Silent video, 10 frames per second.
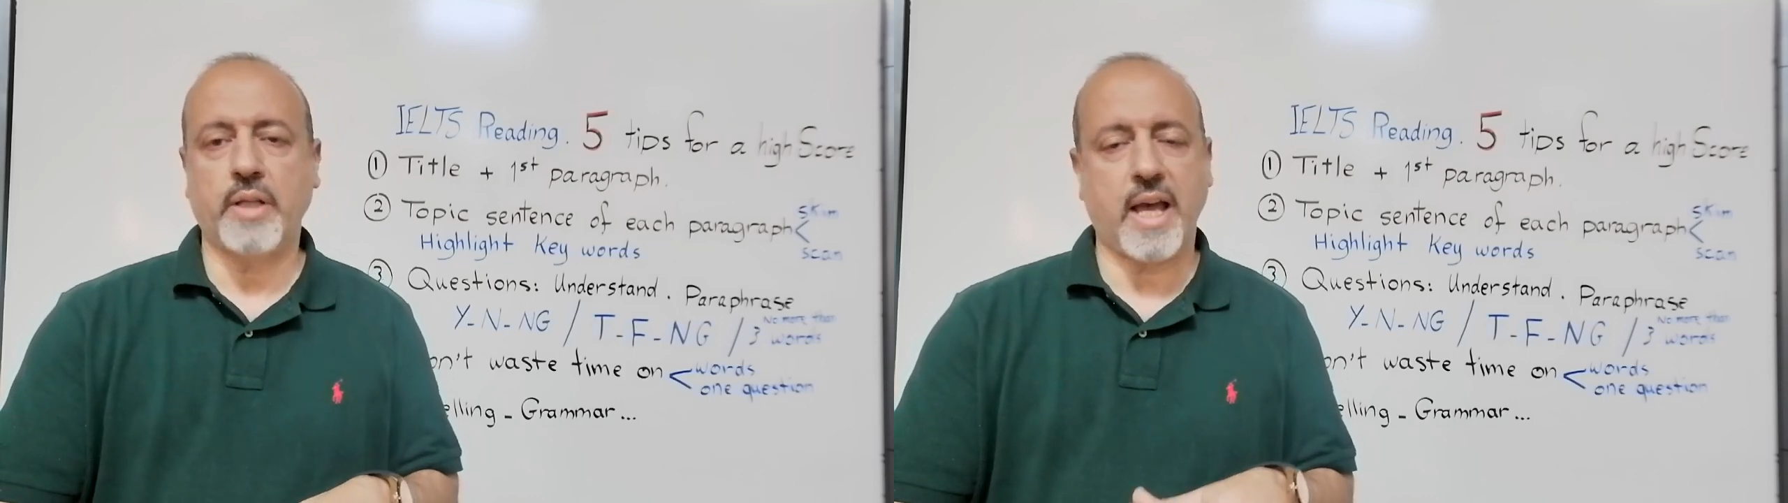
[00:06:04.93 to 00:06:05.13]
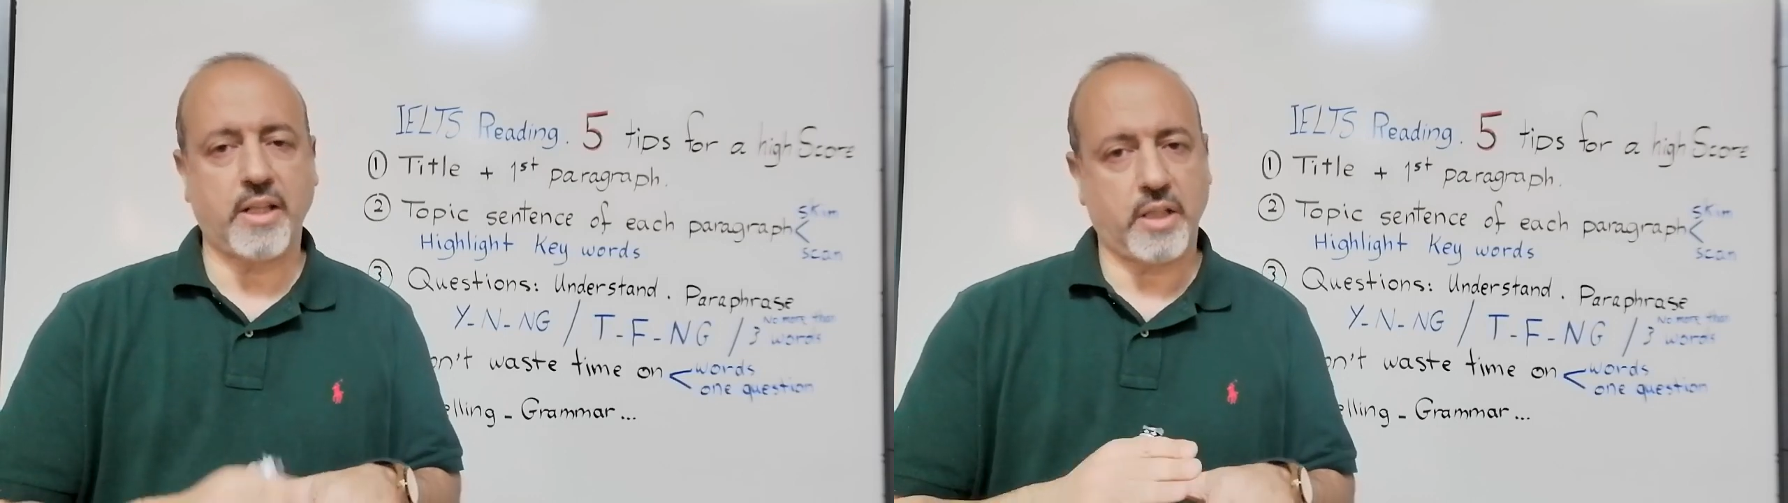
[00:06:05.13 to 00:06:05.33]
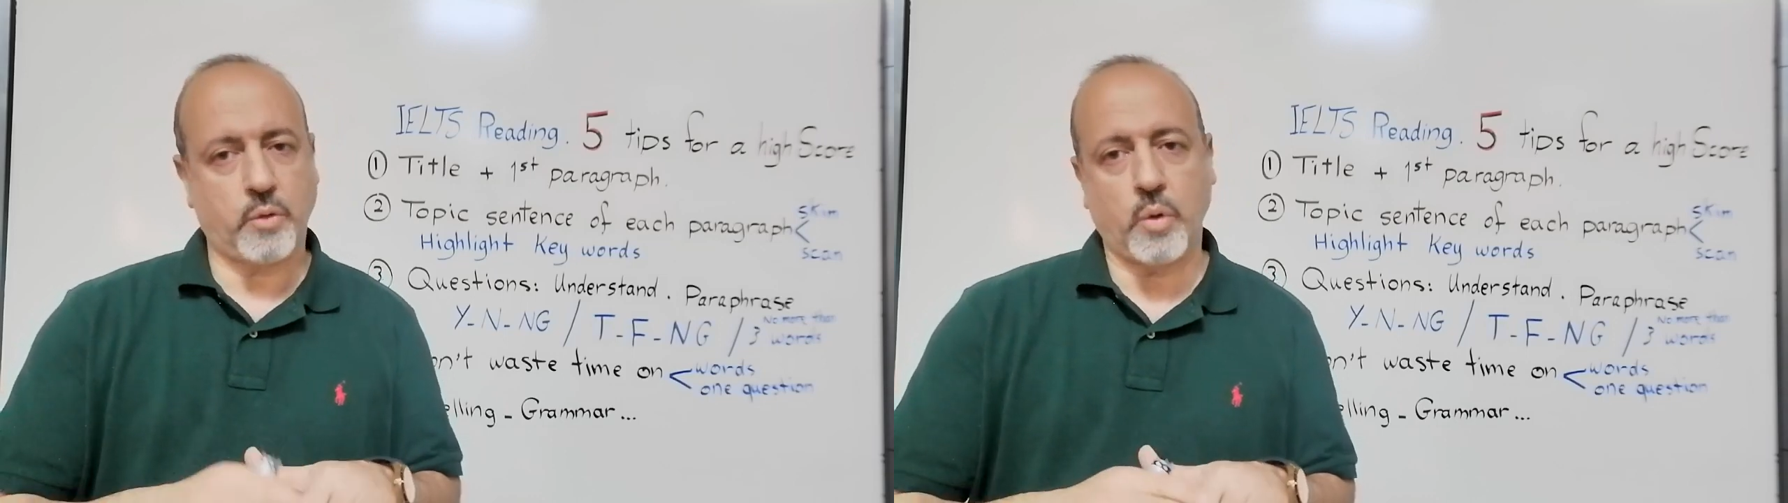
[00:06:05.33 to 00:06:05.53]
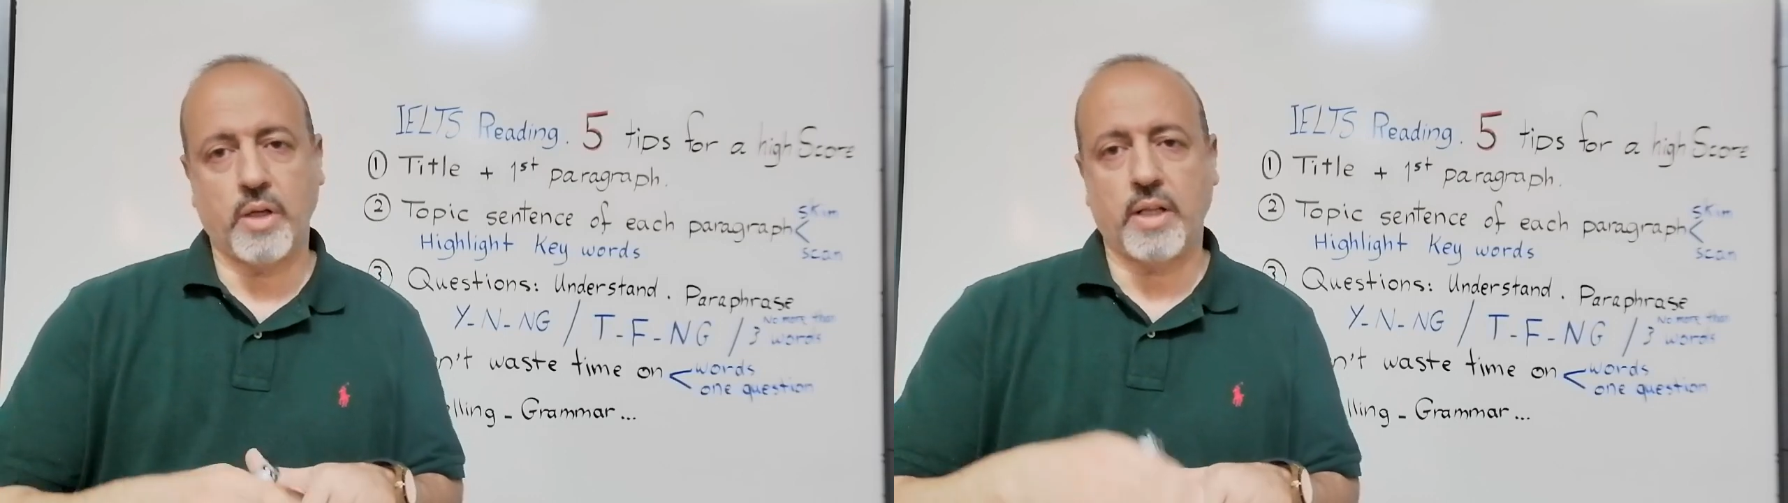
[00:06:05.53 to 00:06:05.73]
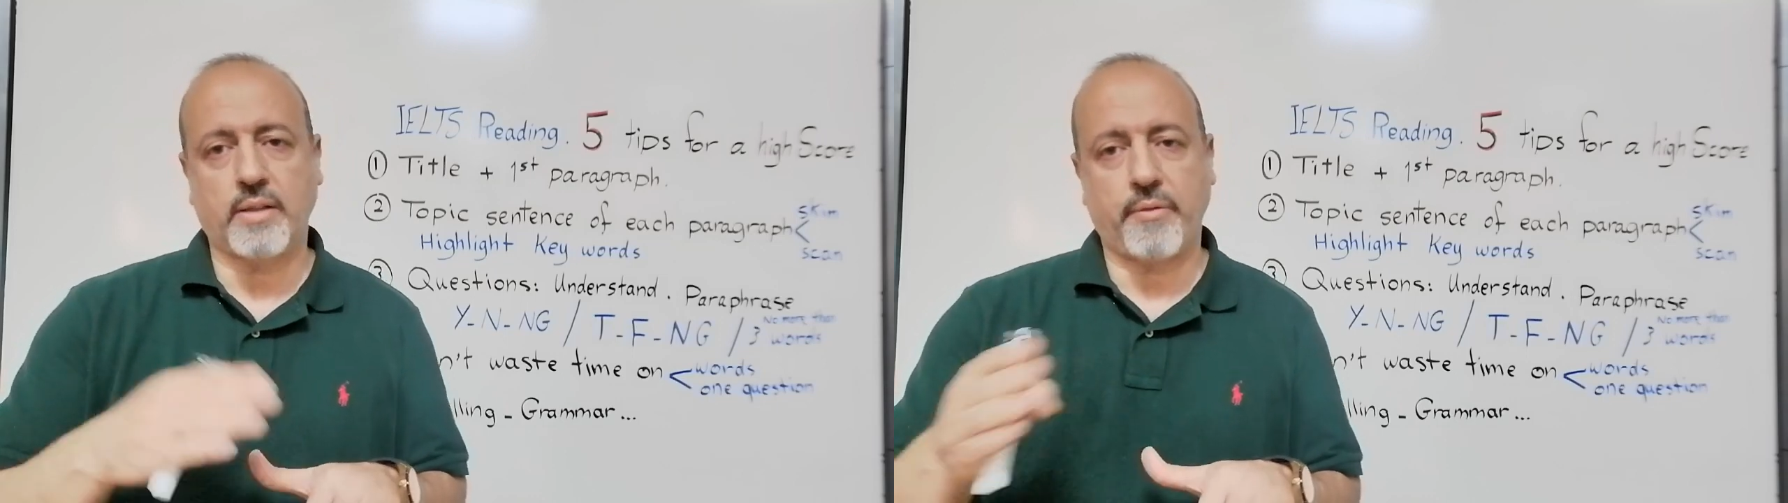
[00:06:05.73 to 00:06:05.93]
and it will
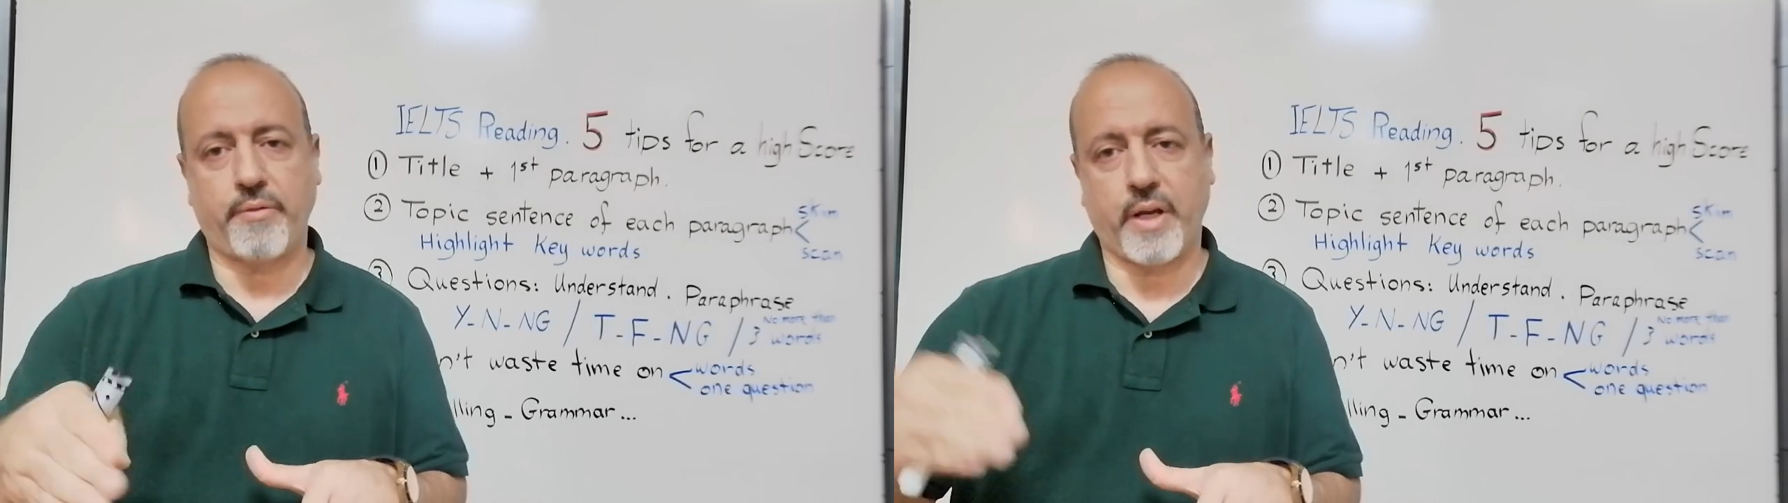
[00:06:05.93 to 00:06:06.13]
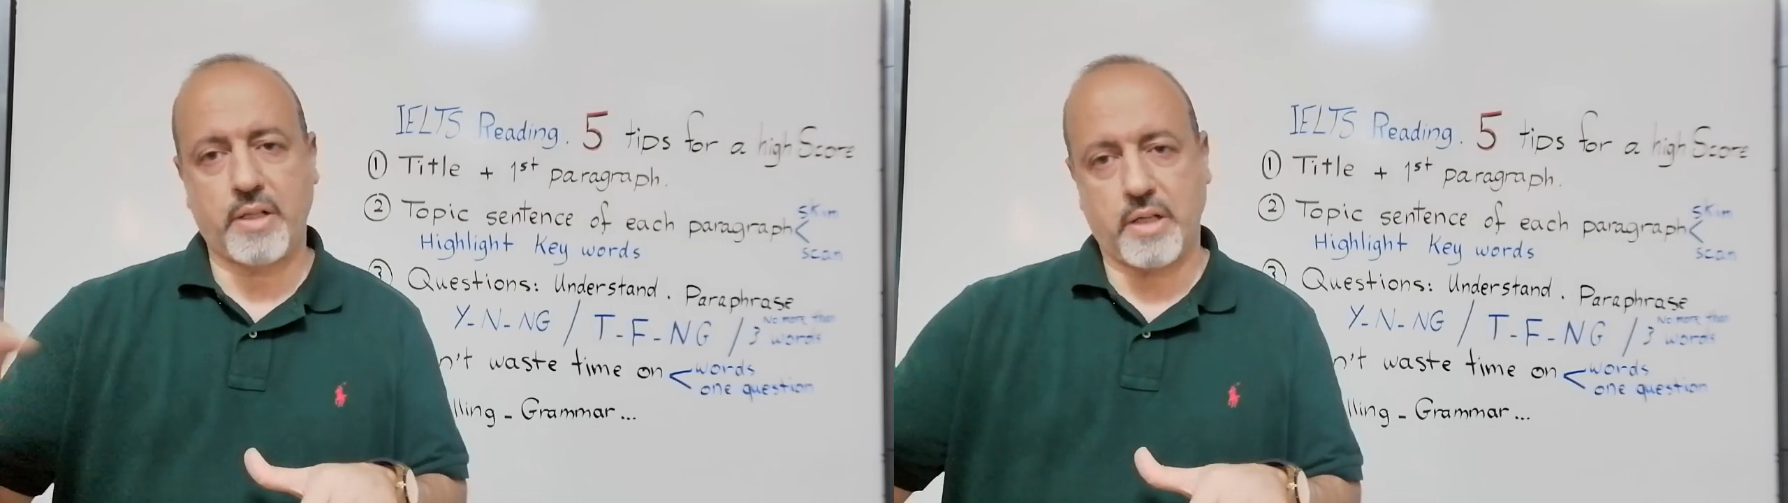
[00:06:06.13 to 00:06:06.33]
not affect